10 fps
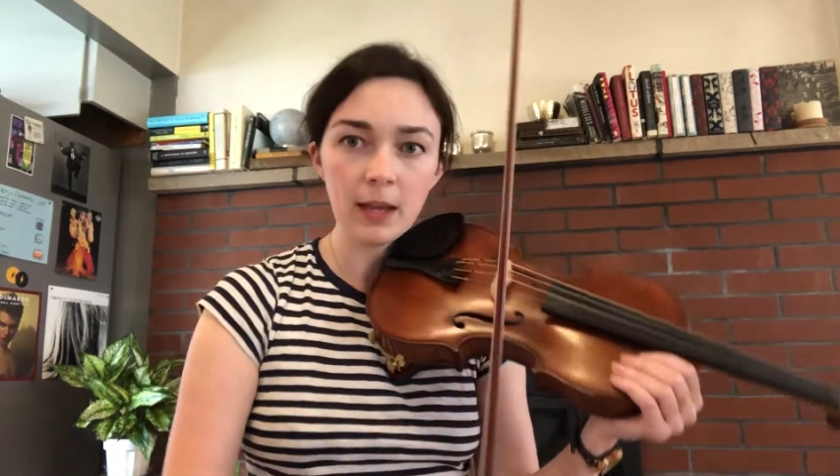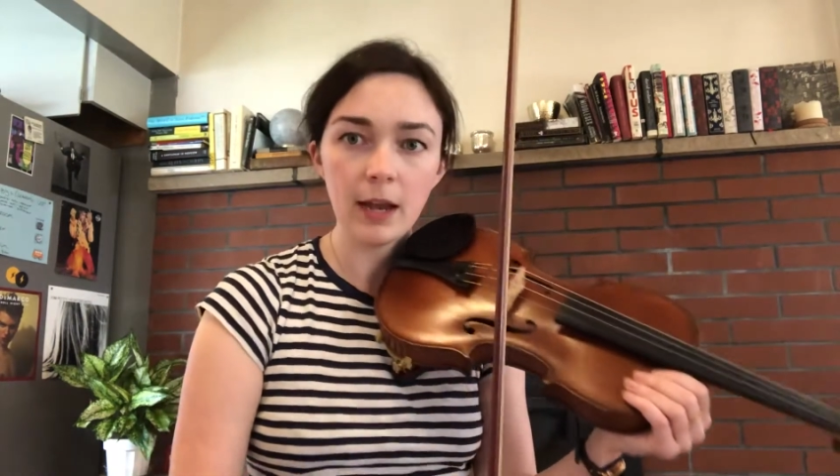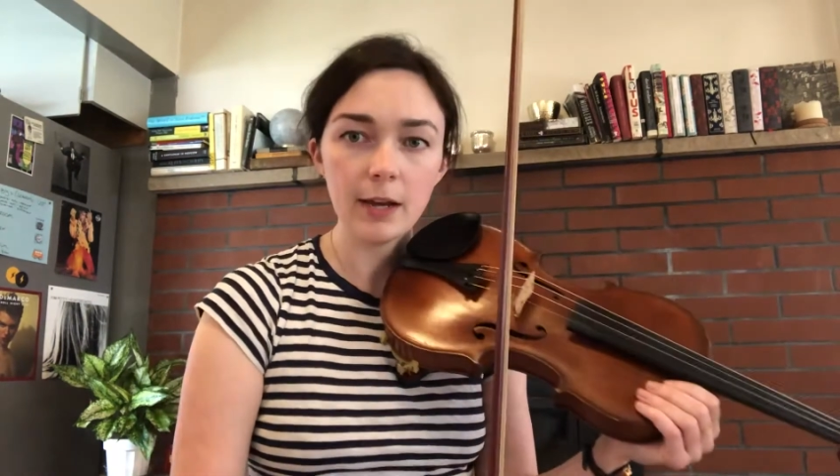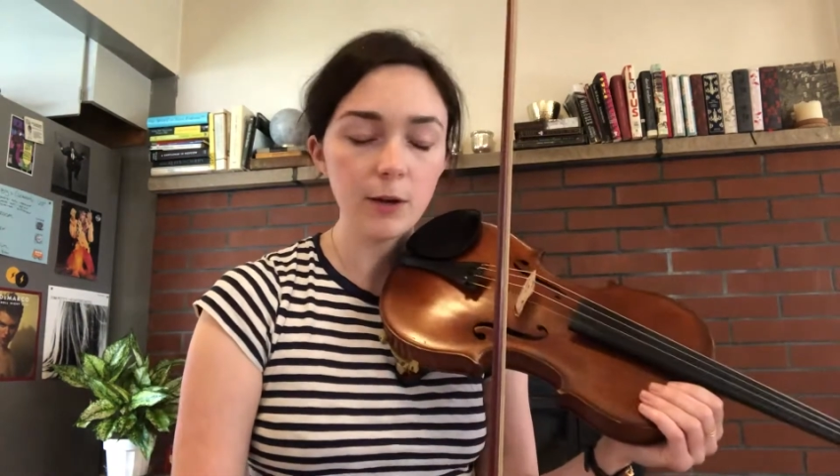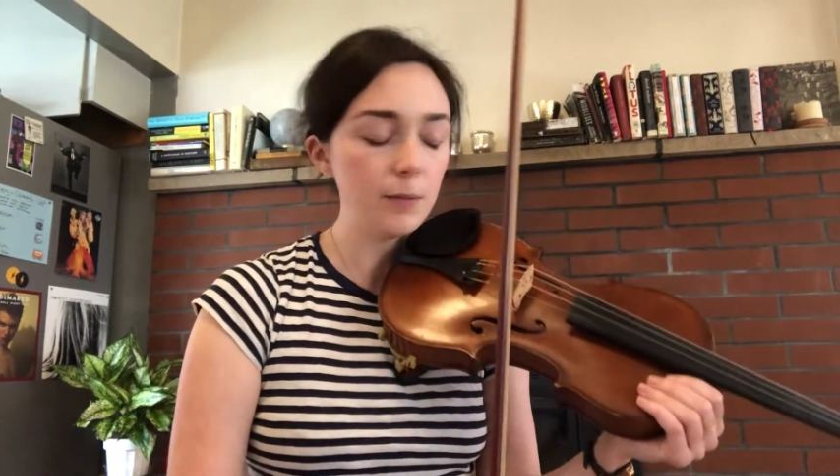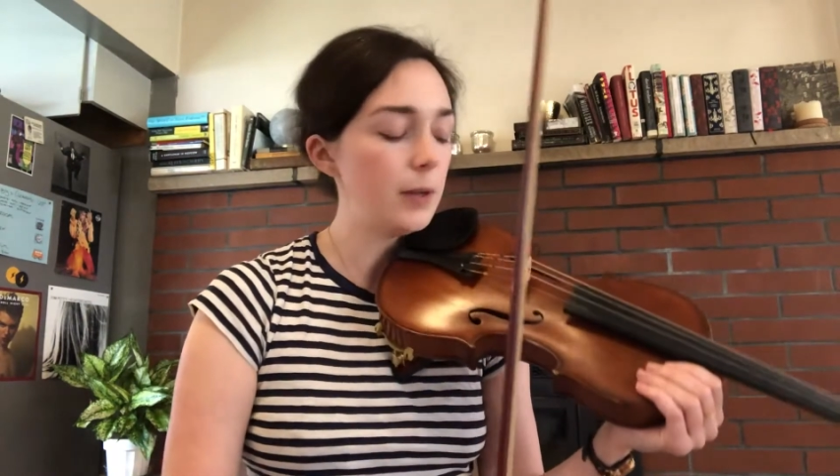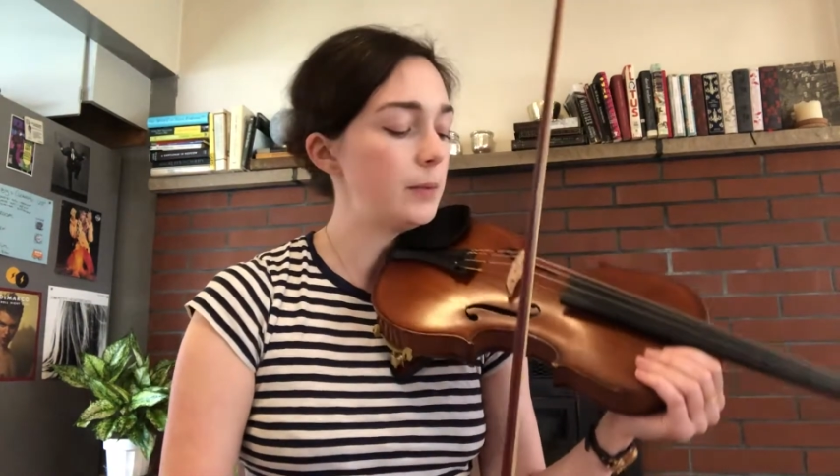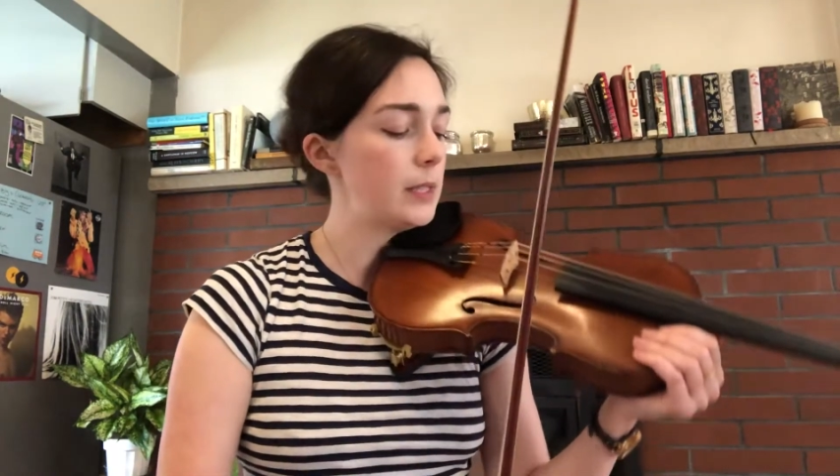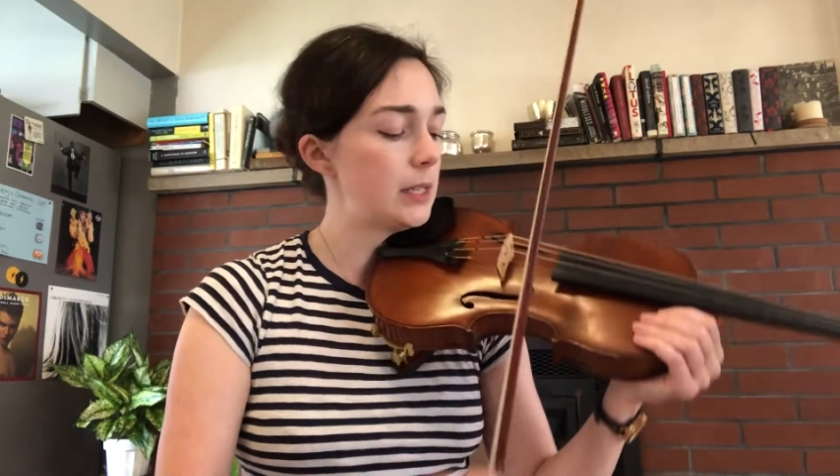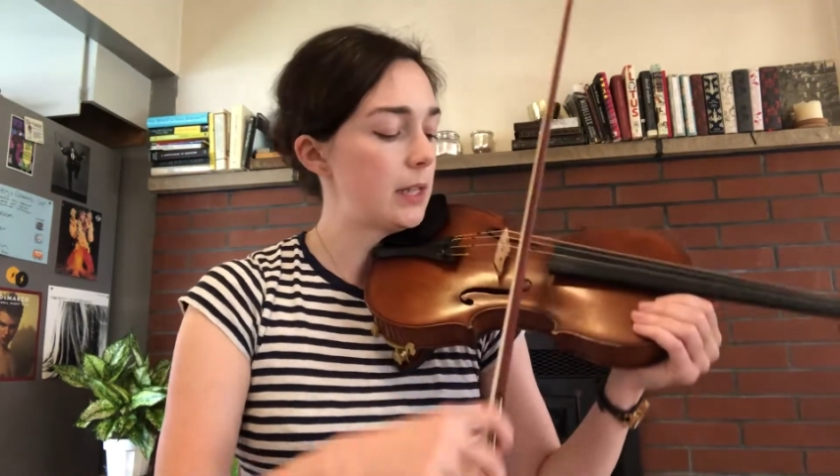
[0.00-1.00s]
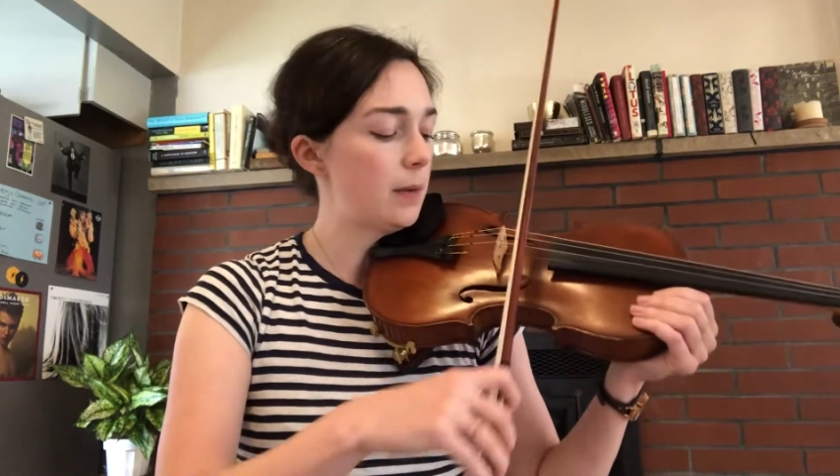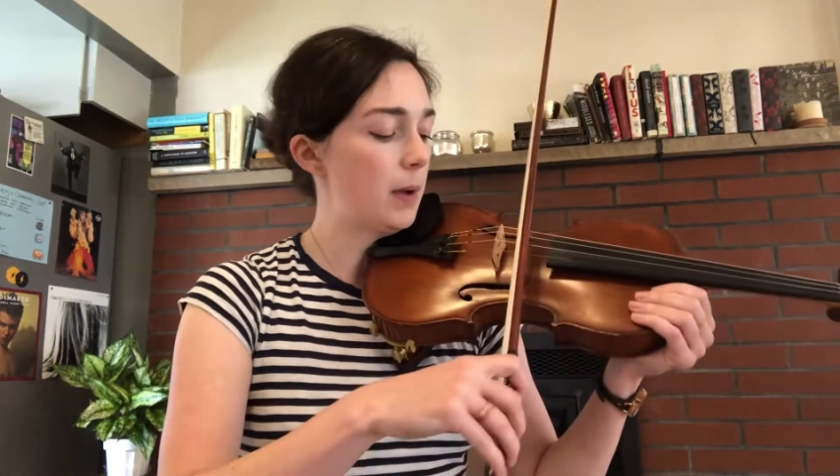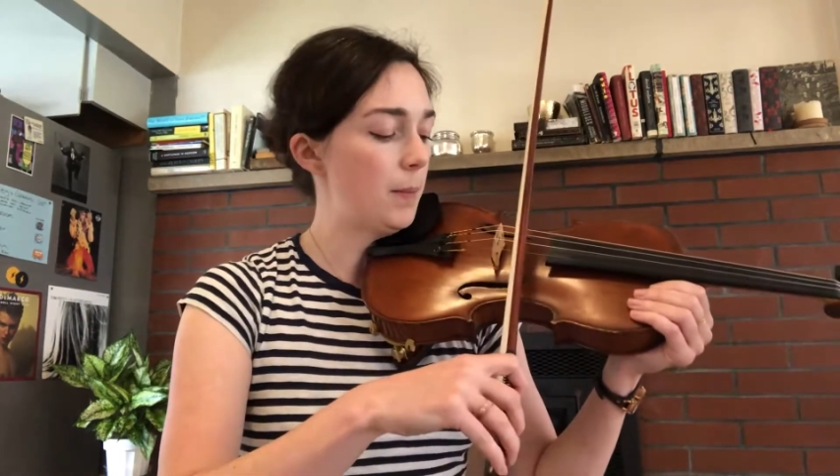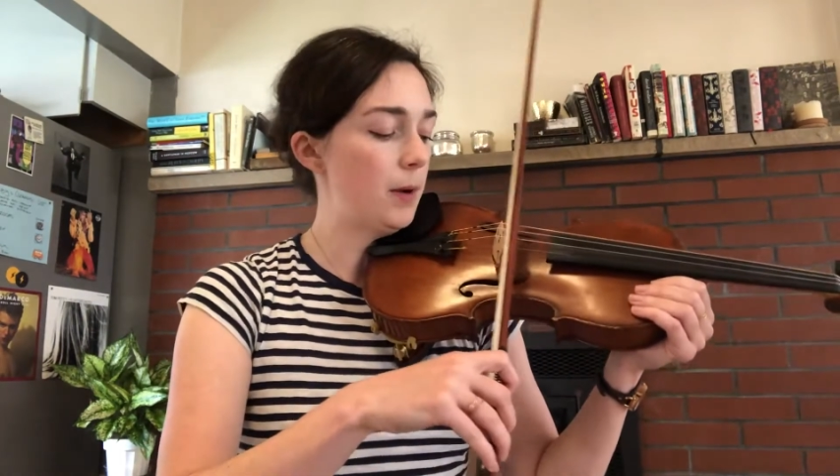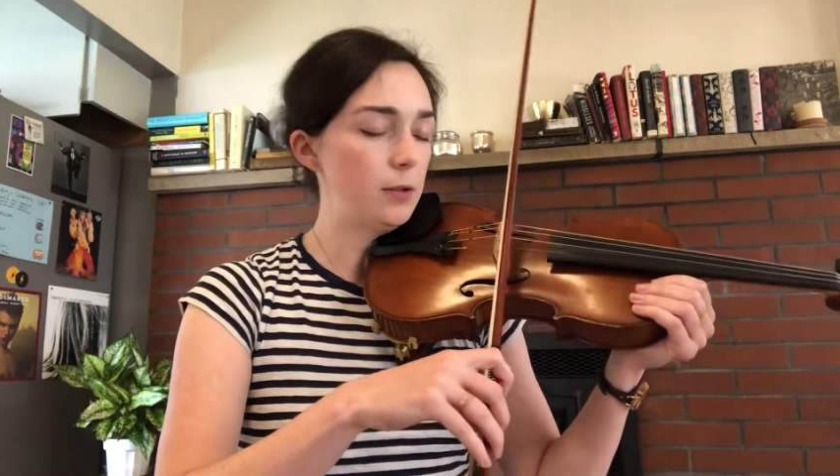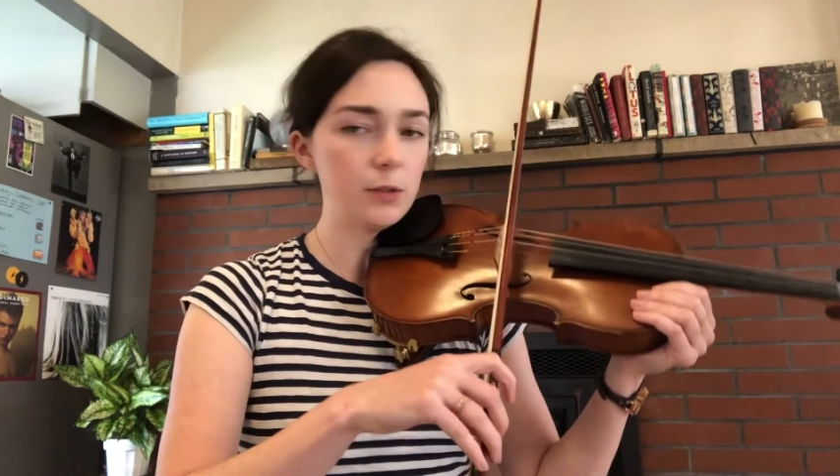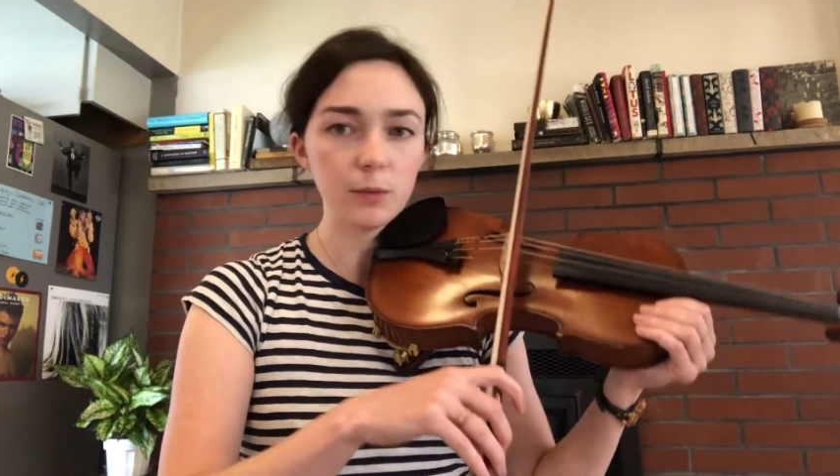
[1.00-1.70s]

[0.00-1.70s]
And you can probably see that my bow is